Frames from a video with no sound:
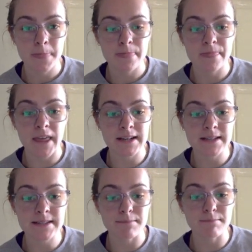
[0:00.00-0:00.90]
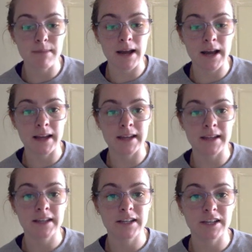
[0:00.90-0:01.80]
That is my
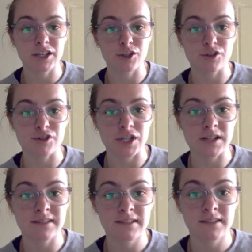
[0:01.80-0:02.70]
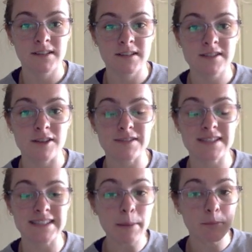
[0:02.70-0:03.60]
conclusion. So
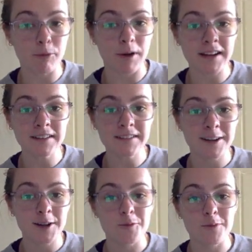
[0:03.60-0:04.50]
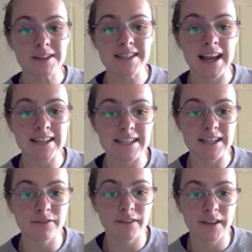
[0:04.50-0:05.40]
step one was
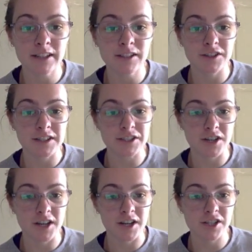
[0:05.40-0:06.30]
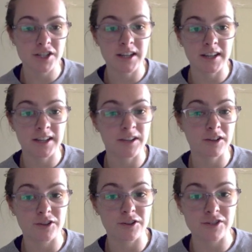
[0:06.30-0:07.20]
identify your introduction and
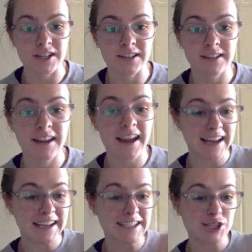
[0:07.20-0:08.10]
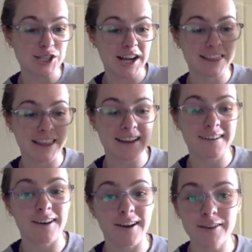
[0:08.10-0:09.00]
conclusion. I can check that
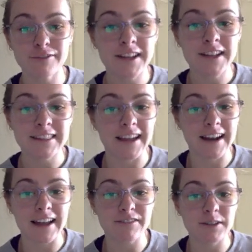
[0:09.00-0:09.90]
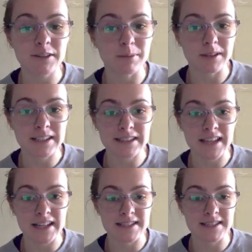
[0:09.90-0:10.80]
off that I've completed
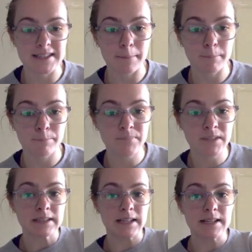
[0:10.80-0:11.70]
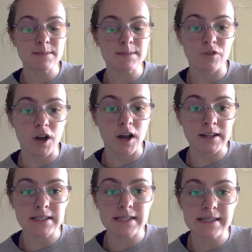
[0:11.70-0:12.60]
that step. Let's move
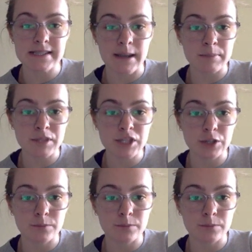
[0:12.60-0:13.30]
on to step two.